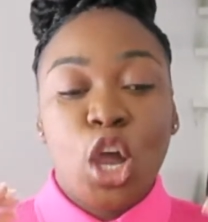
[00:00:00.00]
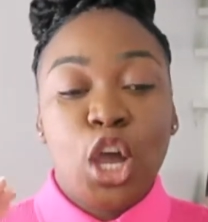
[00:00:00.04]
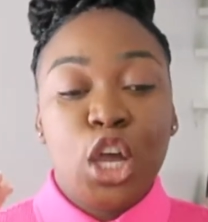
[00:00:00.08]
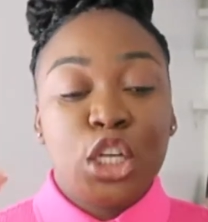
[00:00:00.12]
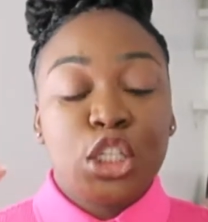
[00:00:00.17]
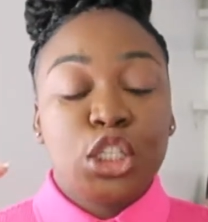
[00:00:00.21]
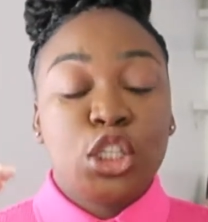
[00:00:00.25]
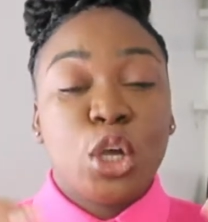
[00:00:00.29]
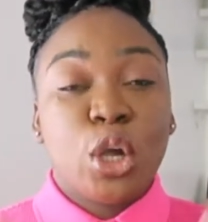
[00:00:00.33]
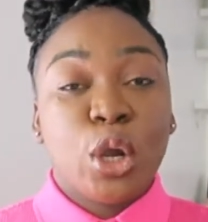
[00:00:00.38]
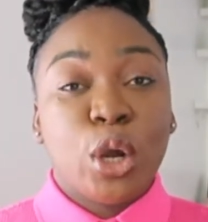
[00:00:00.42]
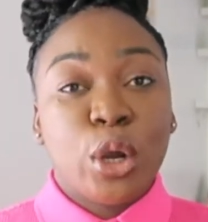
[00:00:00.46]

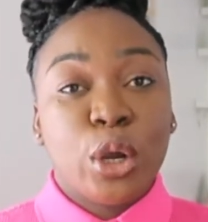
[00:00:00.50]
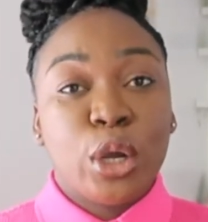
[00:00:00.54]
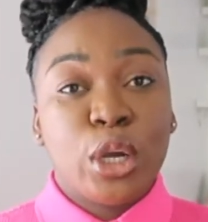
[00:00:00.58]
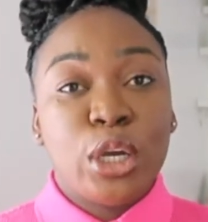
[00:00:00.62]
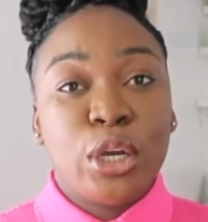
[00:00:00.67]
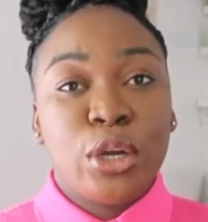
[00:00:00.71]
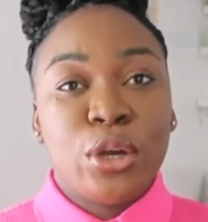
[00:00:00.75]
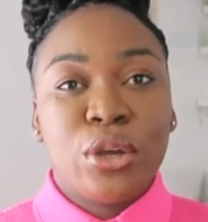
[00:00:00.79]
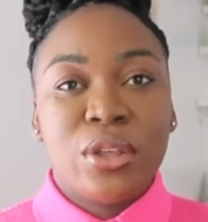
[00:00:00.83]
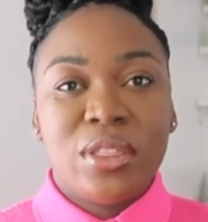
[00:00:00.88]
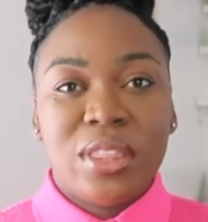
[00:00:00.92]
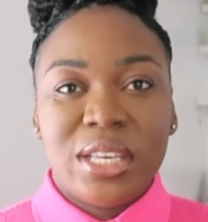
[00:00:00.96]
so
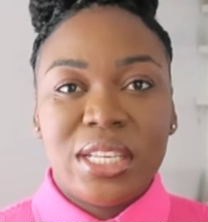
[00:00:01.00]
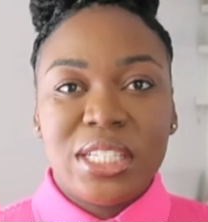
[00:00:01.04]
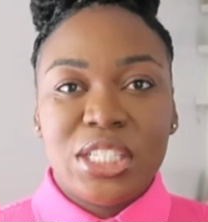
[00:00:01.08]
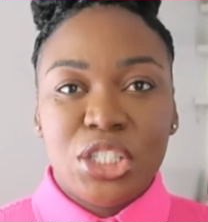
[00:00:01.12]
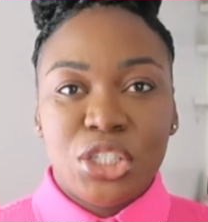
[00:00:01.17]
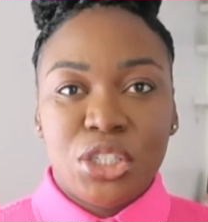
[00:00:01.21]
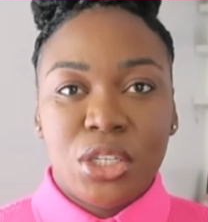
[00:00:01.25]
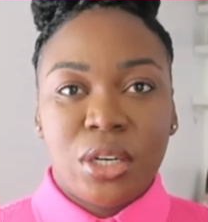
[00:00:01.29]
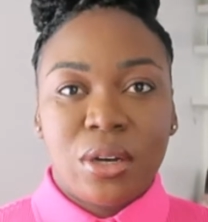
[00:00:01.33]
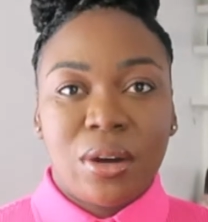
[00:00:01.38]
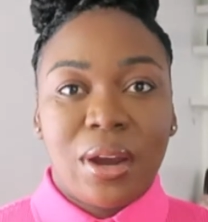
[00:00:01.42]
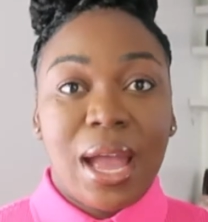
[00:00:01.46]
earlier this
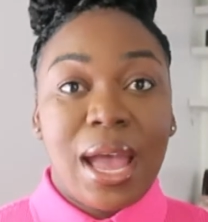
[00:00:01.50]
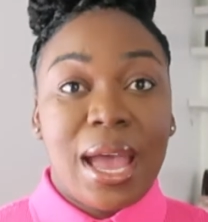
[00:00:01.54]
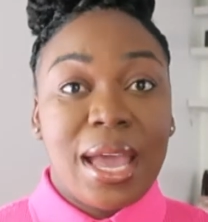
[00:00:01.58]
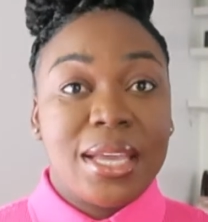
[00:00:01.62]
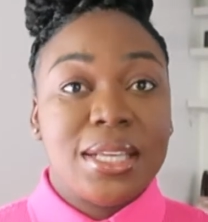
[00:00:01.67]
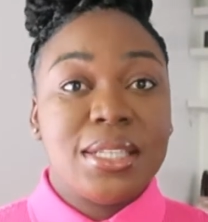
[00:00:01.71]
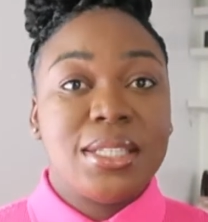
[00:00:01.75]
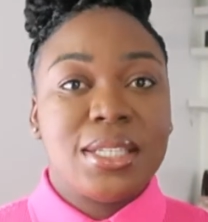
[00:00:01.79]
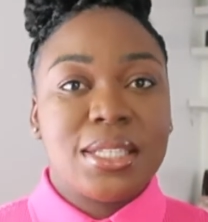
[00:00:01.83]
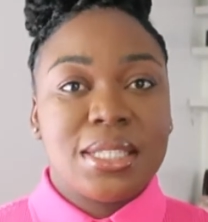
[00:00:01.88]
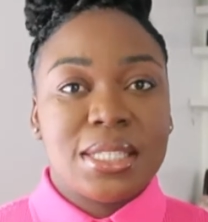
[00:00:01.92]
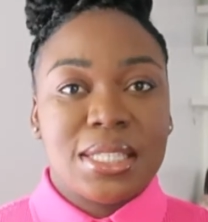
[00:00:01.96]
year
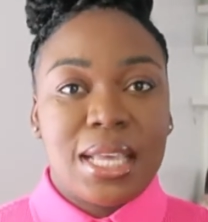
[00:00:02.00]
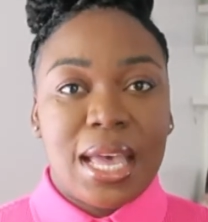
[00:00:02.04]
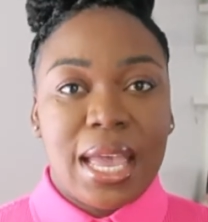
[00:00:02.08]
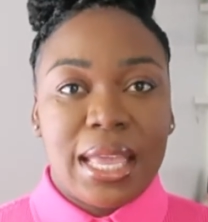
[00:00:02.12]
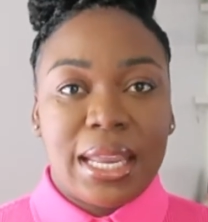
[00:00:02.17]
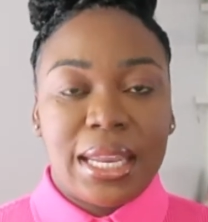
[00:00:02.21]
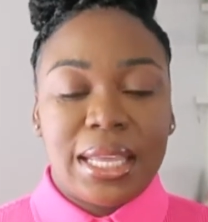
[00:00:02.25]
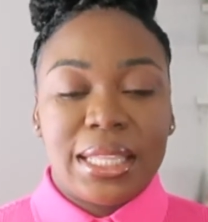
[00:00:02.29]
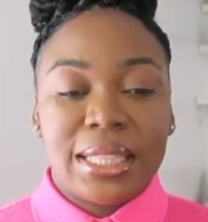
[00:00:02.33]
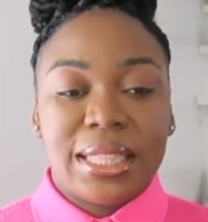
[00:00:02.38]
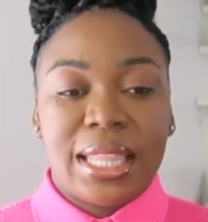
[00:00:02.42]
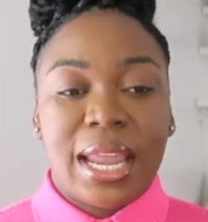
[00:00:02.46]
I
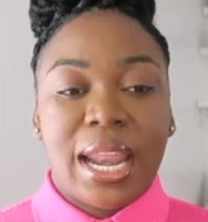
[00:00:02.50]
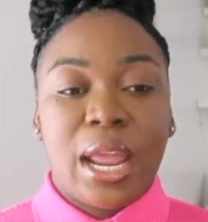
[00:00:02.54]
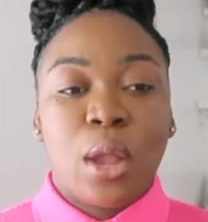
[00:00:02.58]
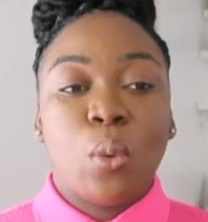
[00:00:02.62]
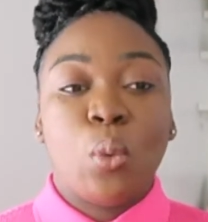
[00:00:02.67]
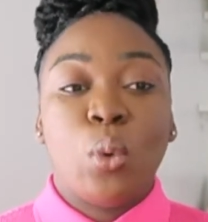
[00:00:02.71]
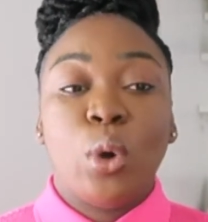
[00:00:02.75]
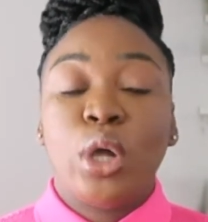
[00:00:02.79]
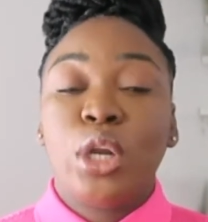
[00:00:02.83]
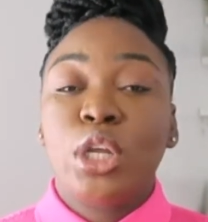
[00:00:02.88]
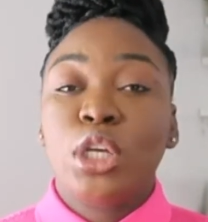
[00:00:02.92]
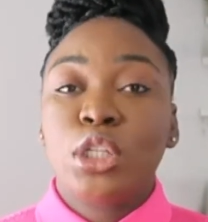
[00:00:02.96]
decided that I
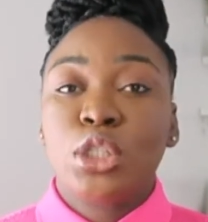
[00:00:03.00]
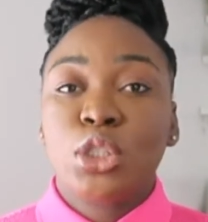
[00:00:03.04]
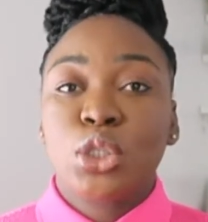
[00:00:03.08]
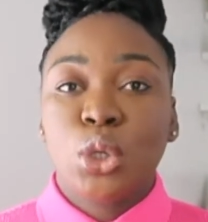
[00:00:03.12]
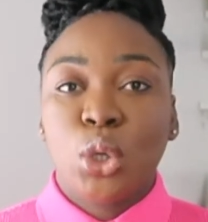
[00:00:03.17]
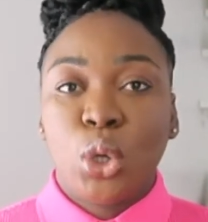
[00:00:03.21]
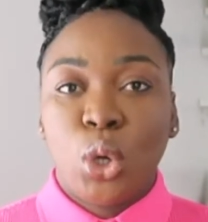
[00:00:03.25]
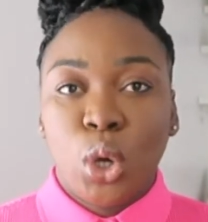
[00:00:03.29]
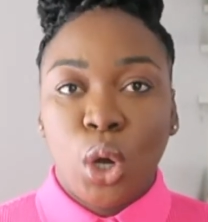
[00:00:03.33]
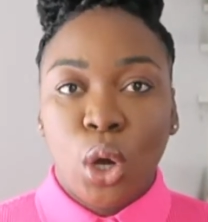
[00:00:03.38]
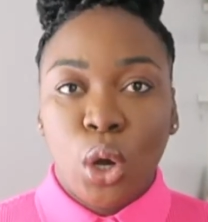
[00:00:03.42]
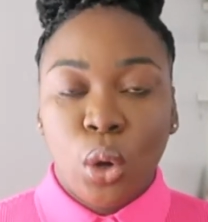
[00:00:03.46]
wanted to
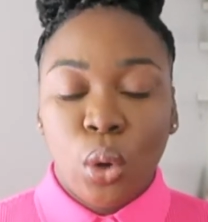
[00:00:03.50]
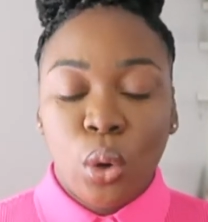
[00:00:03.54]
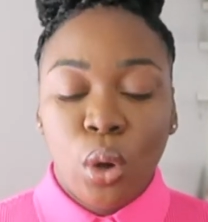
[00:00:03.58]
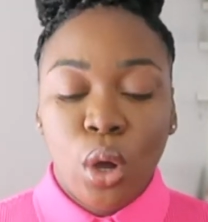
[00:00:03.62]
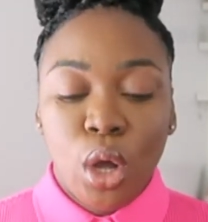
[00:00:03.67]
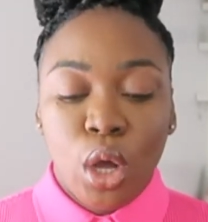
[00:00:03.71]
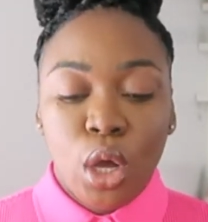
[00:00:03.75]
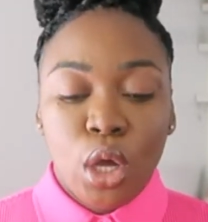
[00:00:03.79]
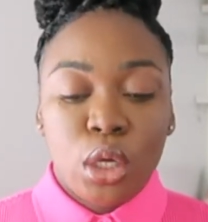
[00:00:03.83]
go